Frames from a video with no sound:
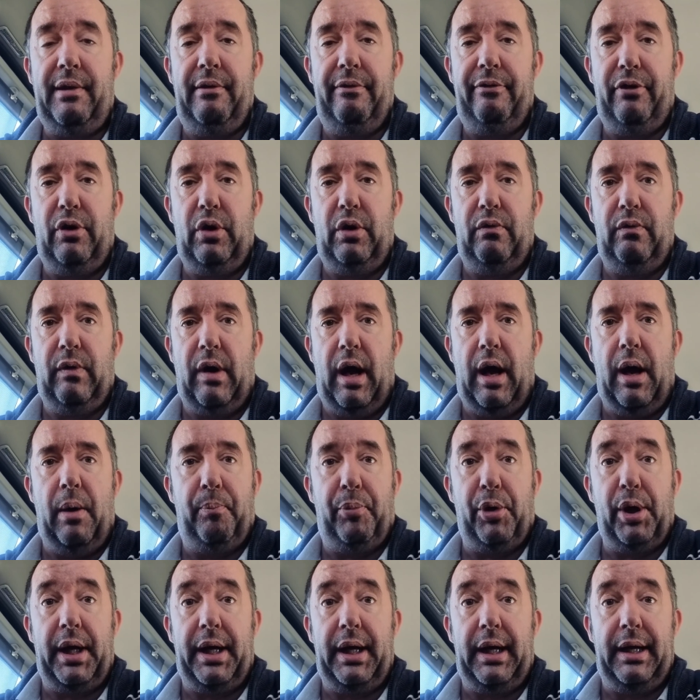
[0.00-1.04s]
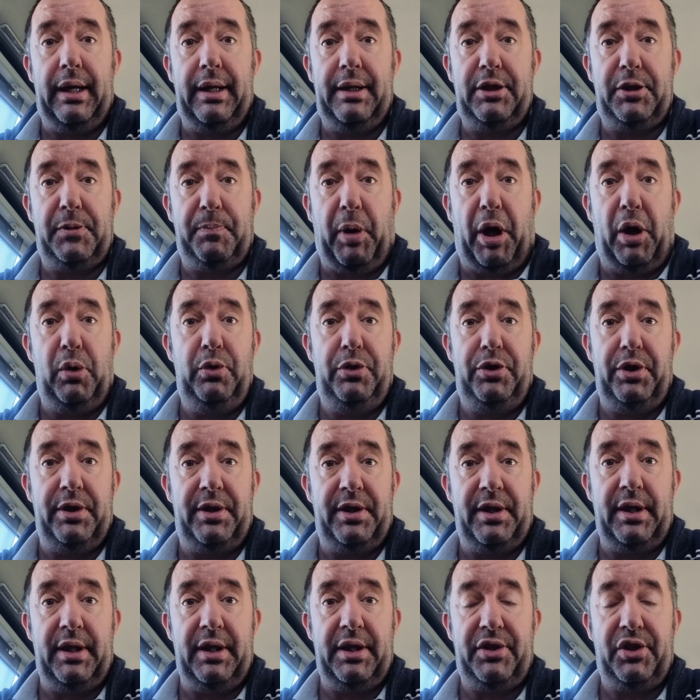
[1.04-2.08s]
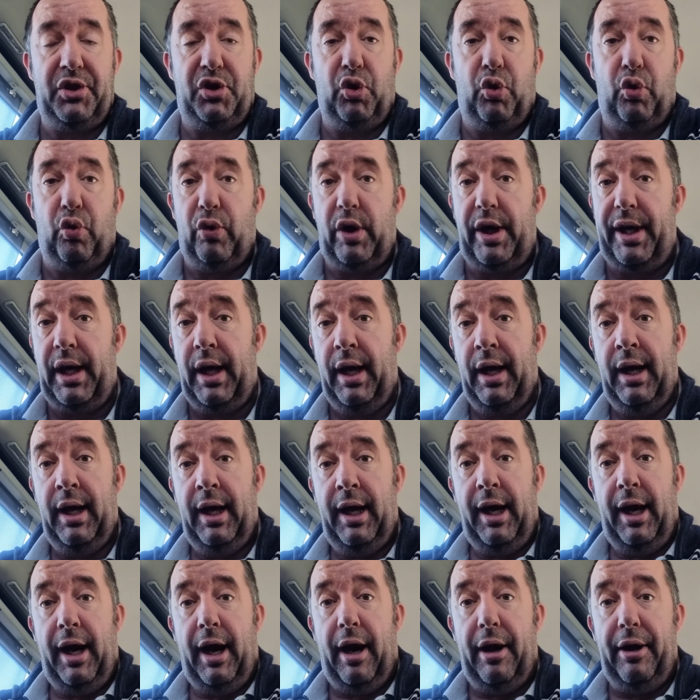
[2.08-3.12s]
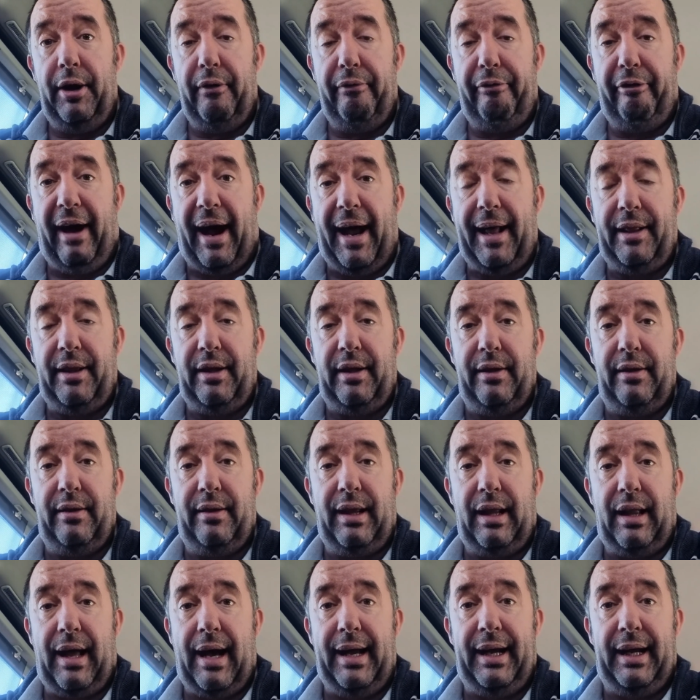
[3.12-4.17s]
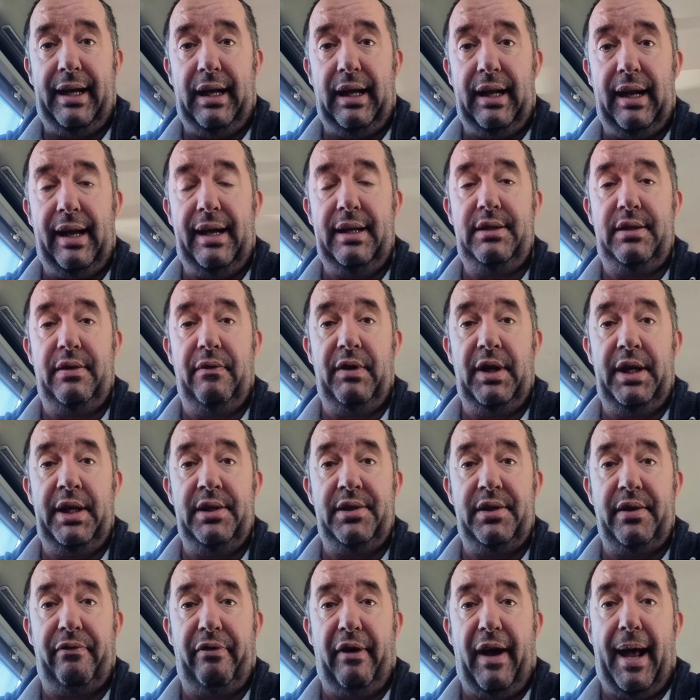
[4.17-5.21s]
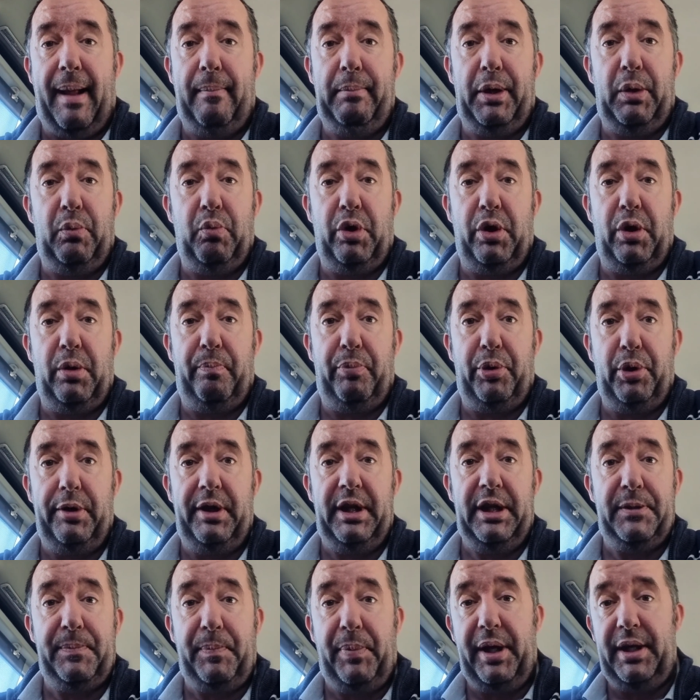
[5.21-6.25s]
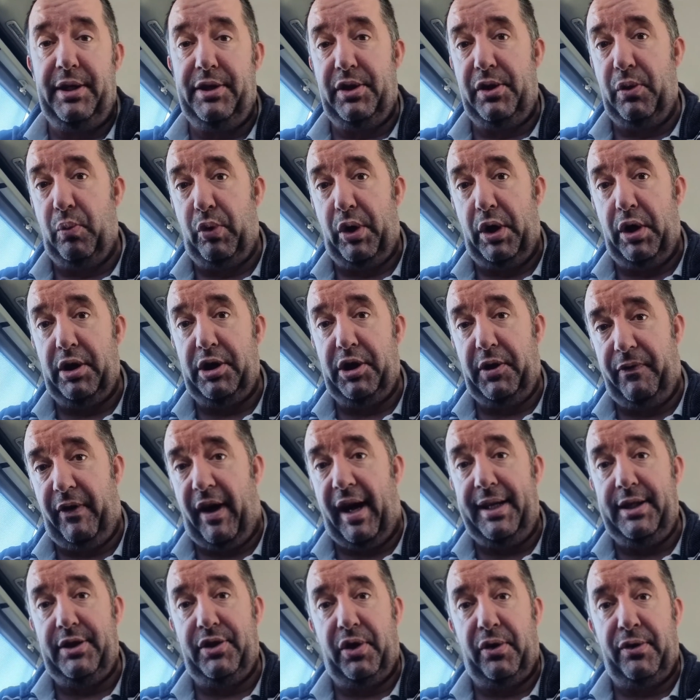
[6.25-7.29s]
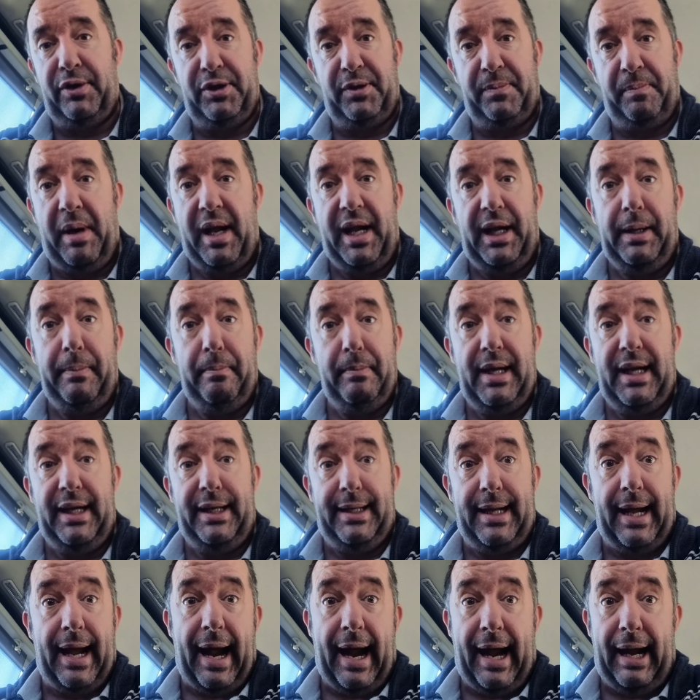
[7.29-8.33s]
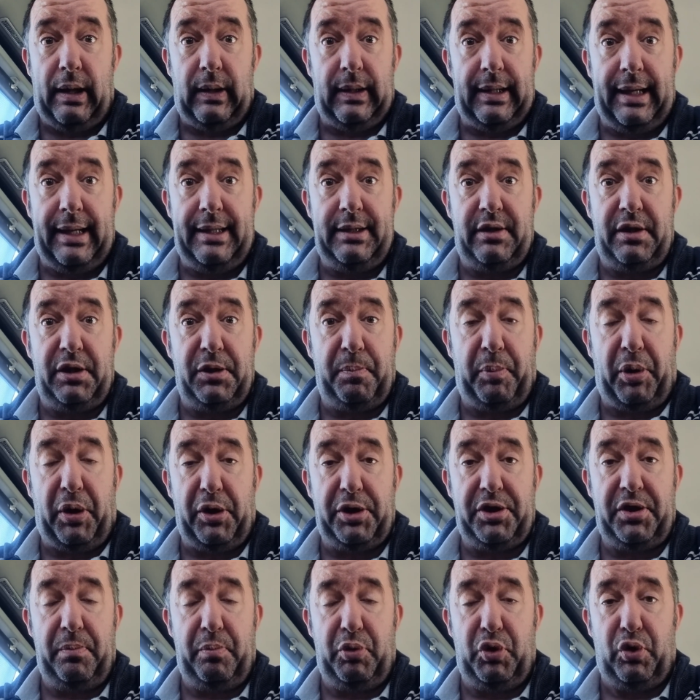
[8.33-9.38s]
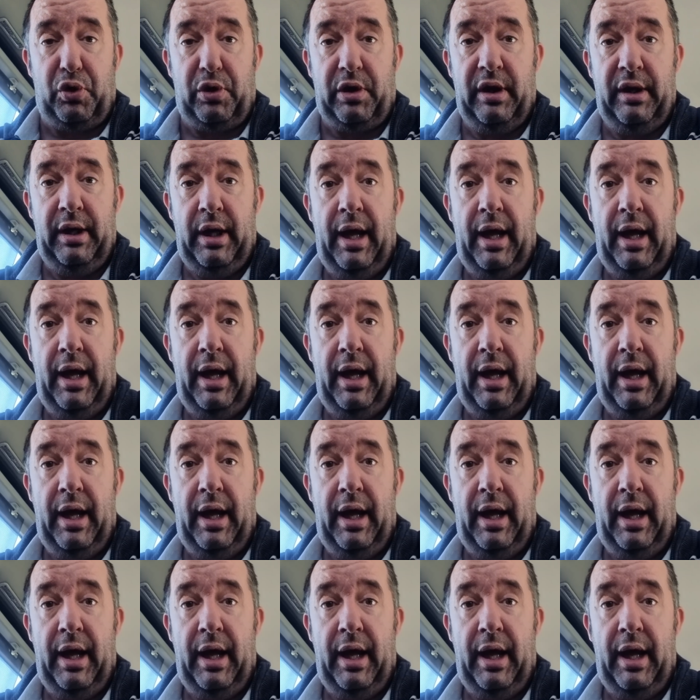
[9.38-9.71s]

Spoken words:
for bringing exposure to this story, and the fact that they collectively as a family want to put this piece of work's face on as many media outlets as possible.